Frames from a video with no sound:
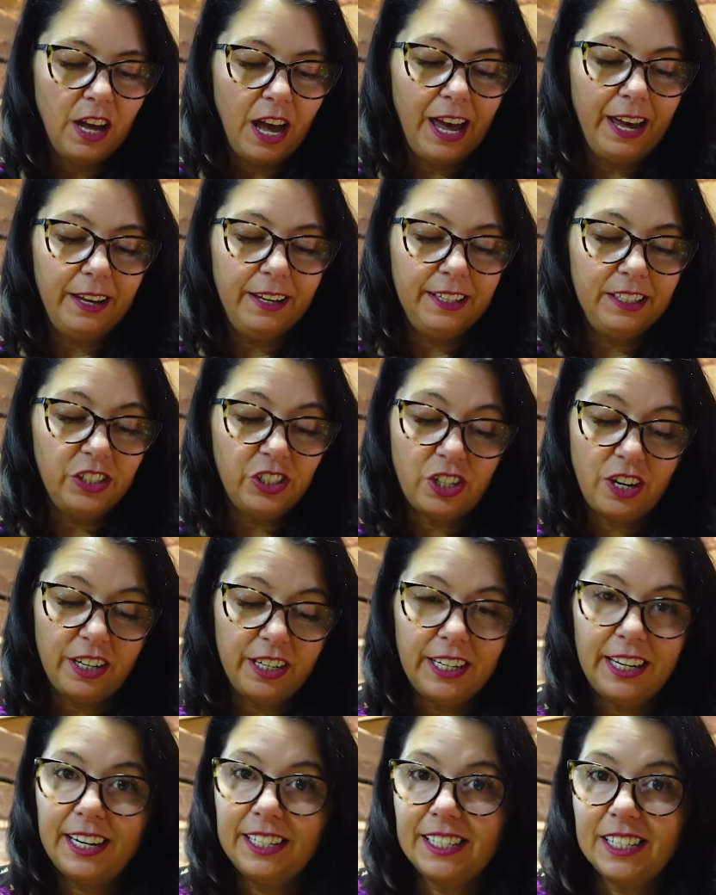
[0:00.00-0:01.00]
I
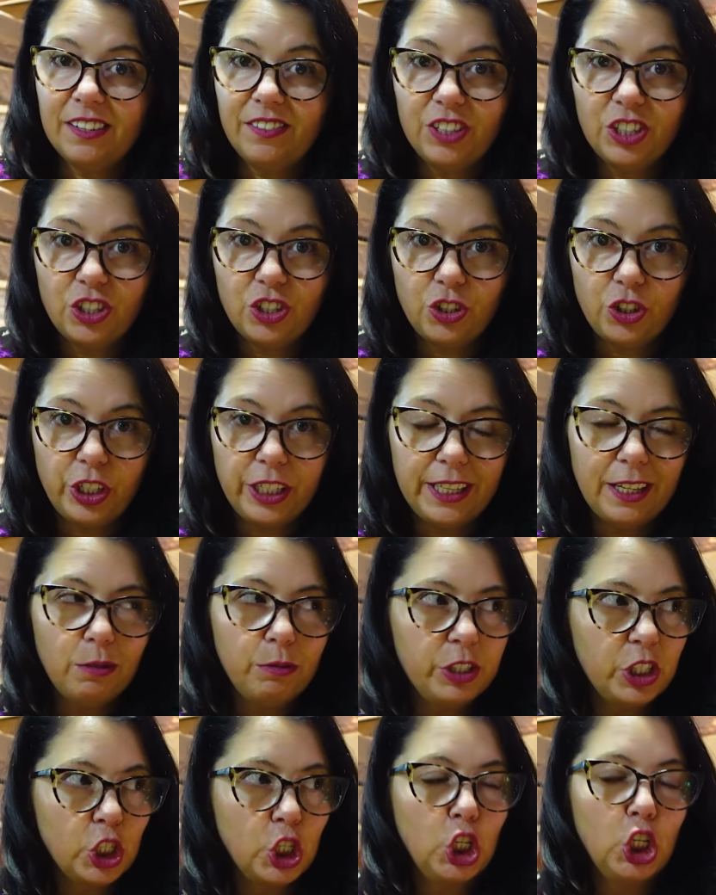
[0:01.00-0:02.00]
started at 7:30. That
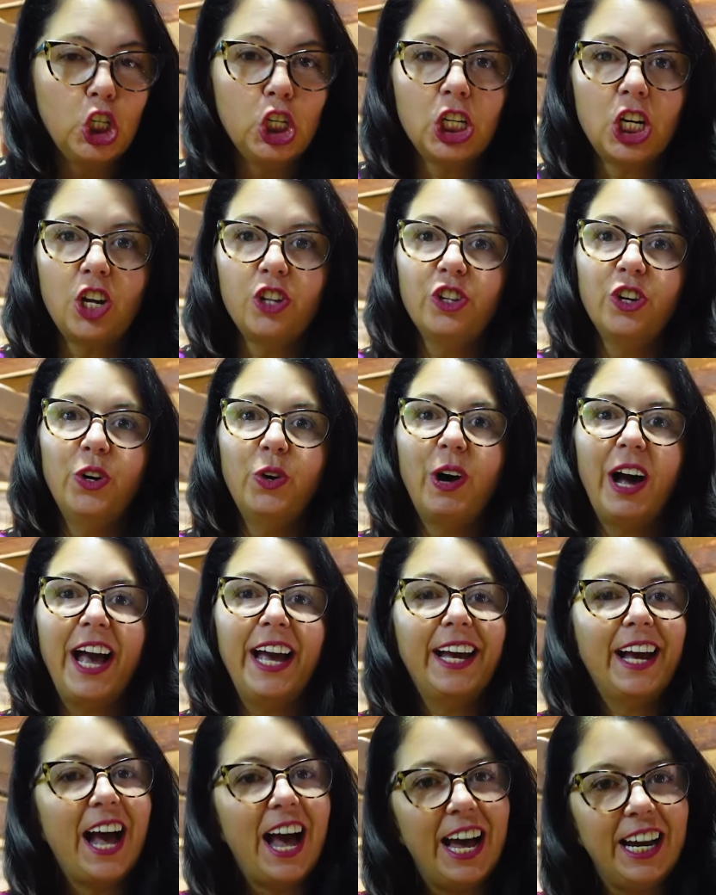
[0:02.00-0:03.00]
was good. Although
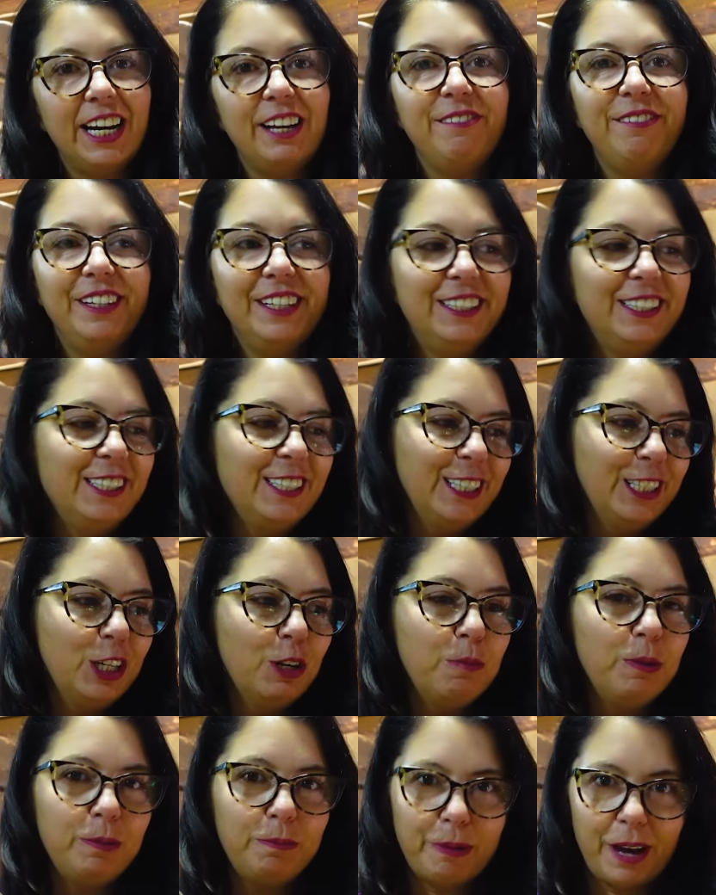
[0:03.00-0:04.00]
I kind of feel a
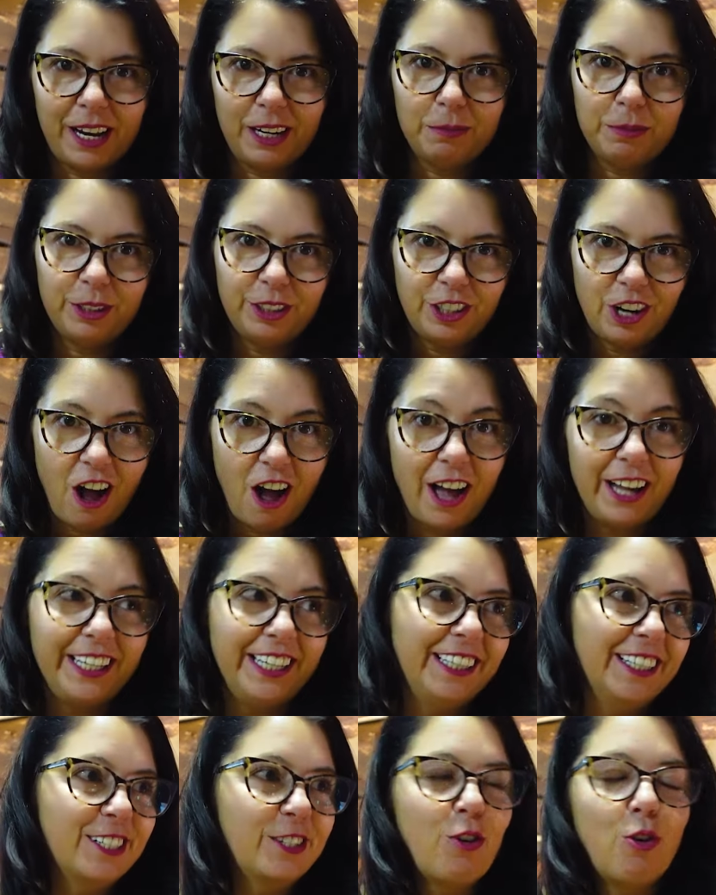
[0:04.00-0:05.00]
little bit bad about
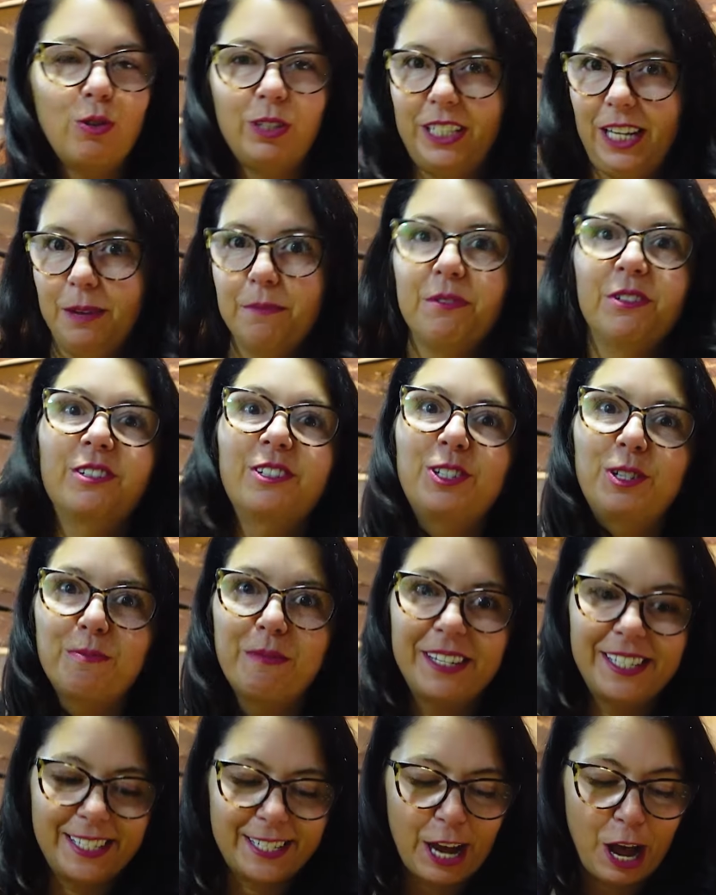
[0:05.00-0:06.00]
hogging this whole table to
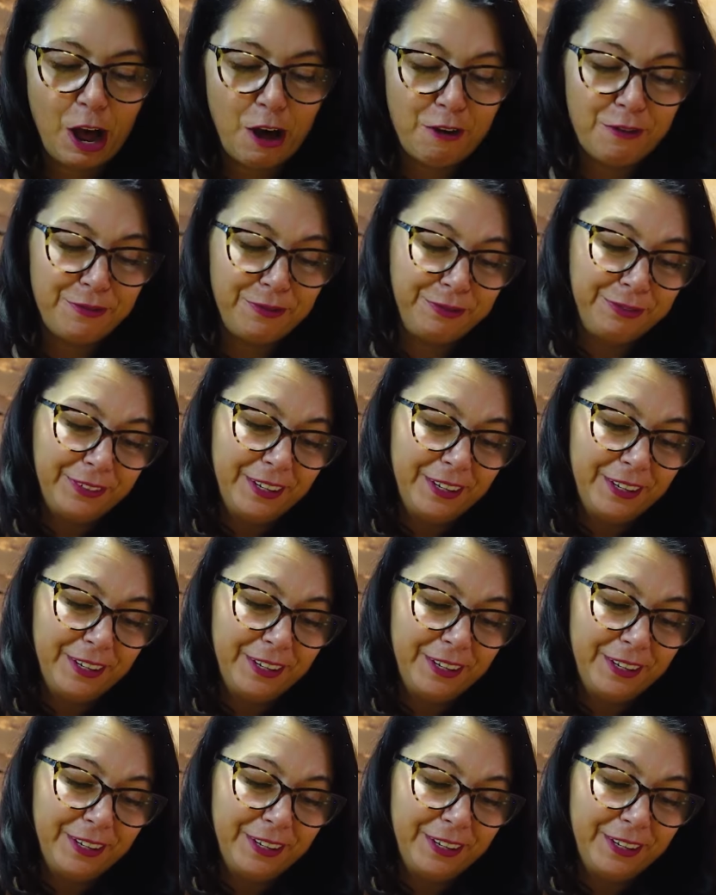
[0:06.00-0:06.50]
myself.